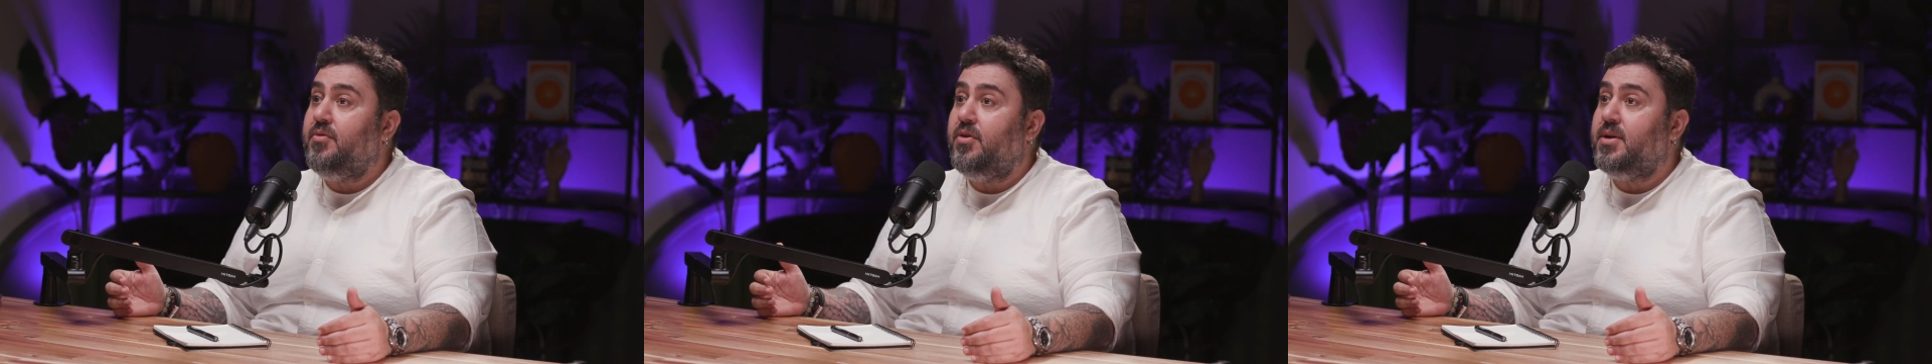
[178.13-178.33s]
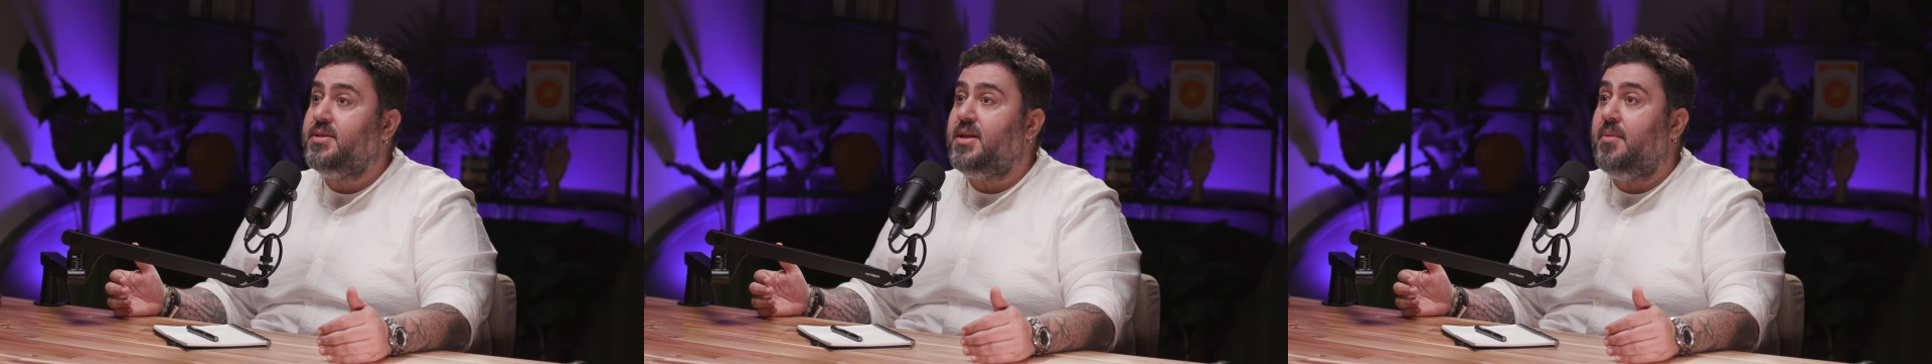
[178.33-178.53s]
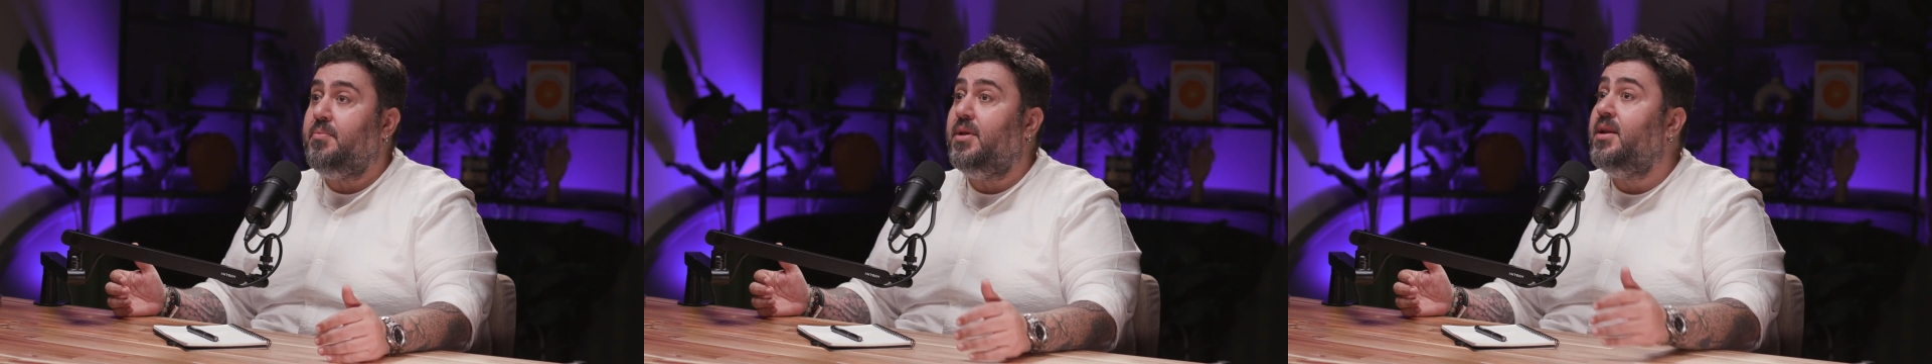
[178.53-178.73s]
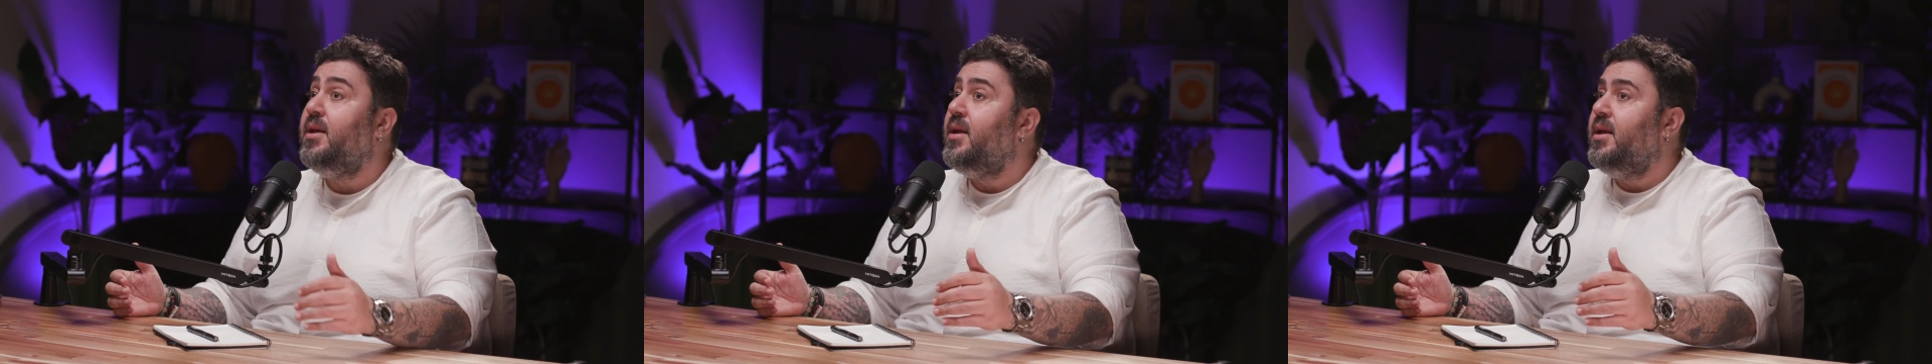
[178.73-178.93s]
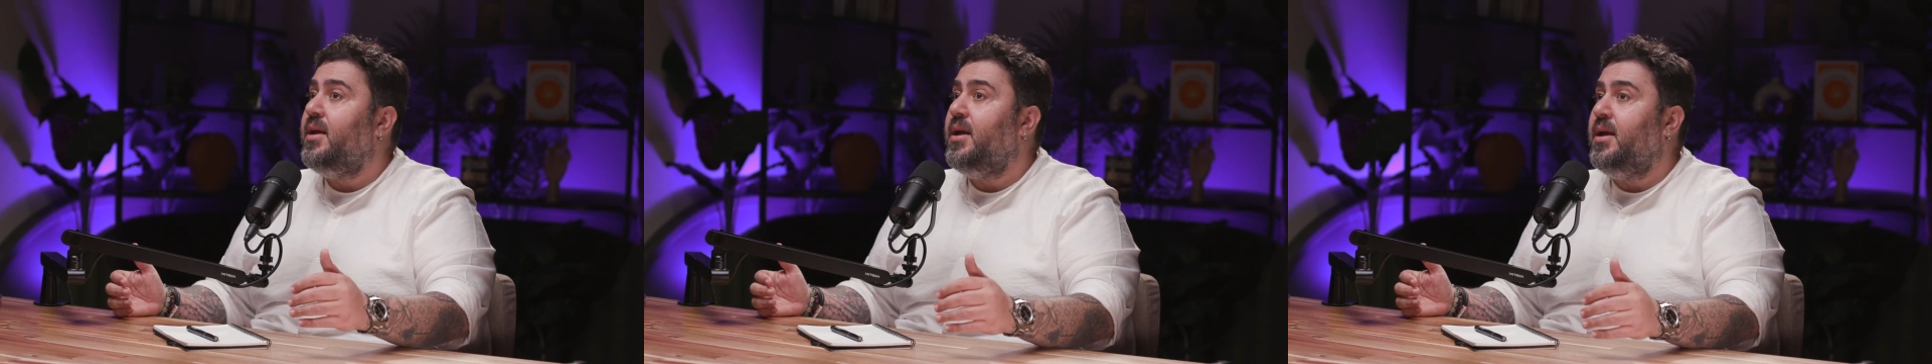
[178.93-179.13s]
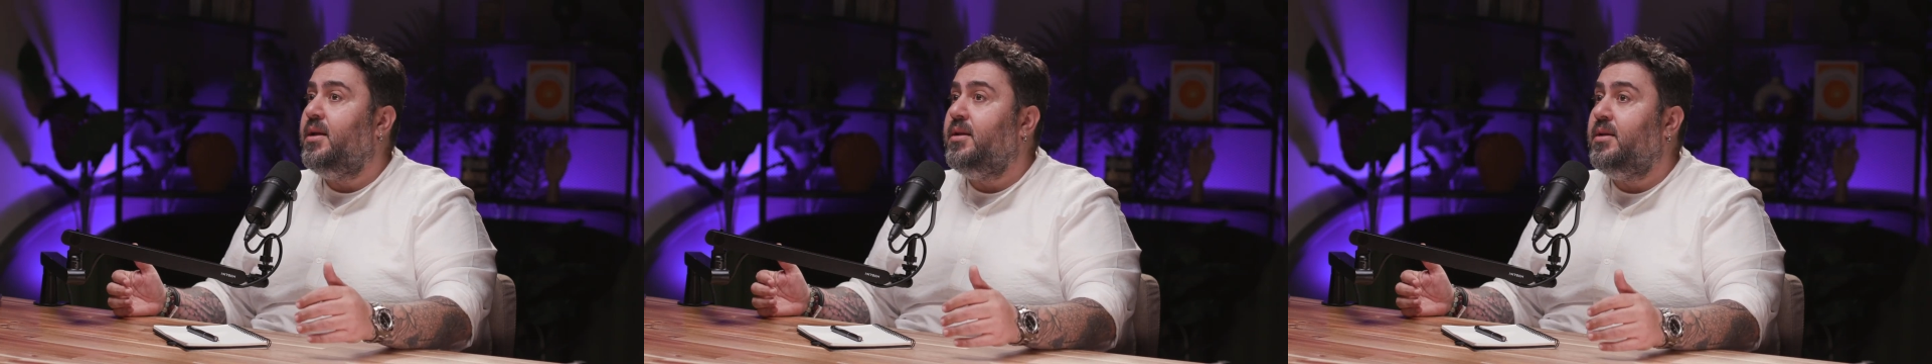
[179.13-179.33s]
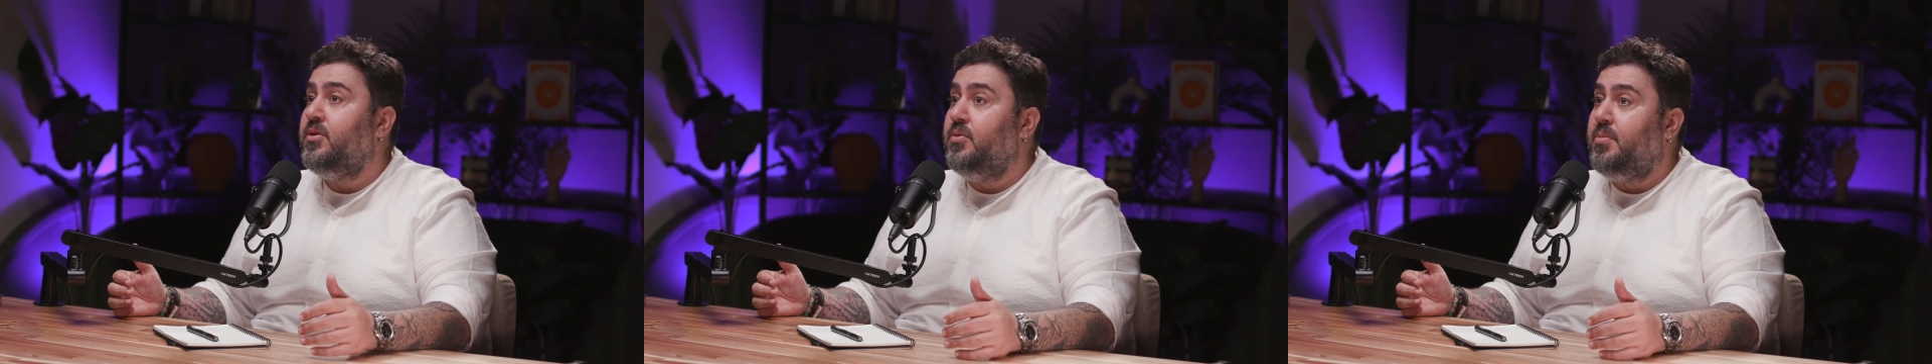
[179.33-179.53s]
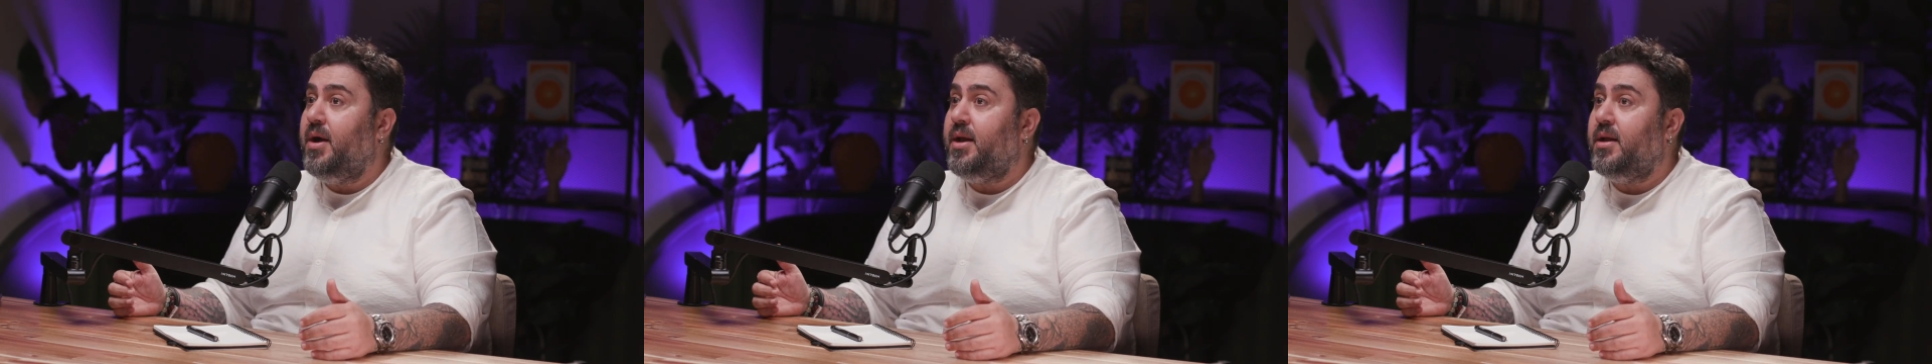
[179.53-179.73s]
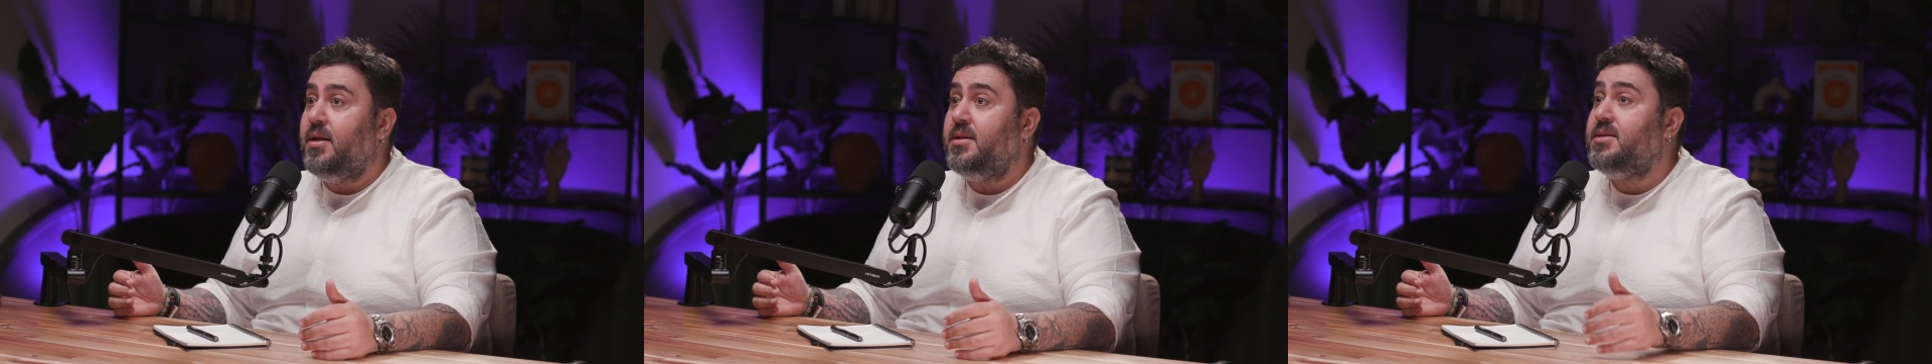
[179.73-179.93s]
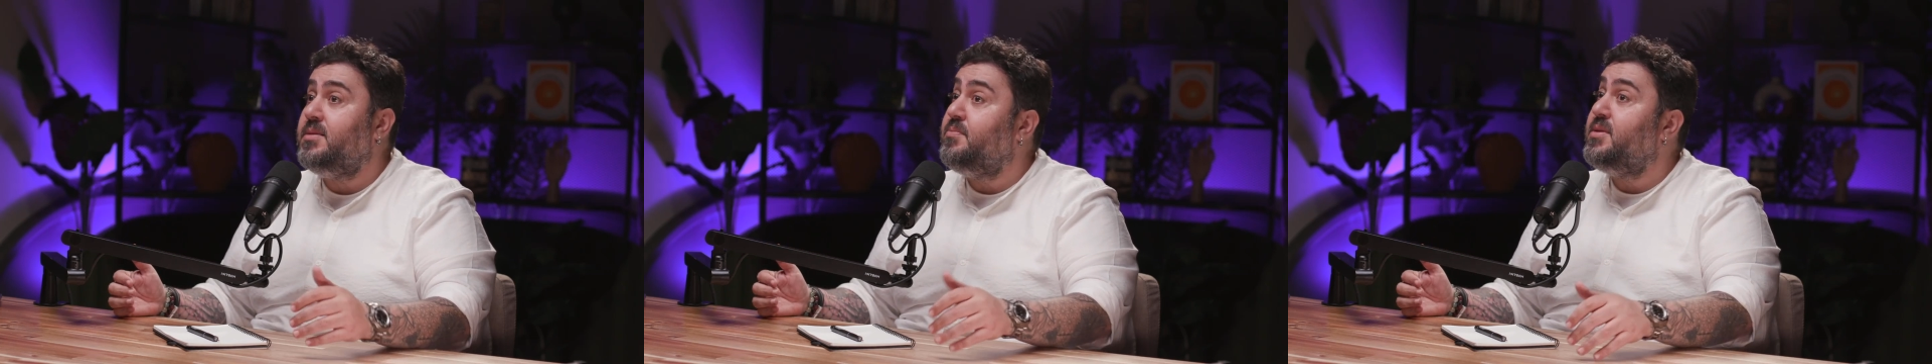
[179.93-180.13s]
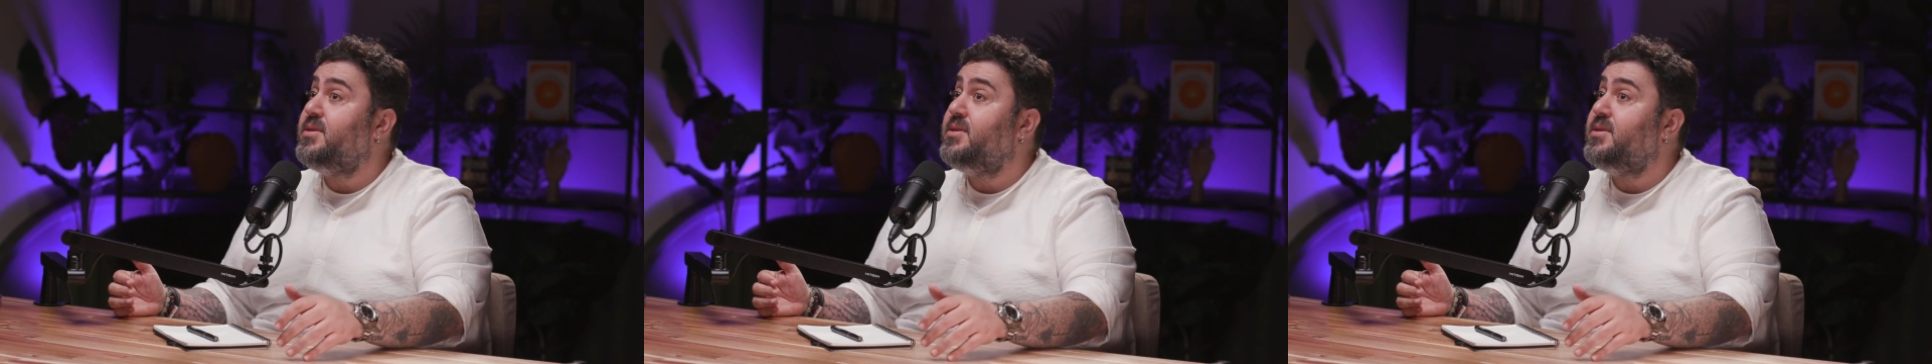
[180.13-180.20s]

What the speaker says: for example, in Dubai Hills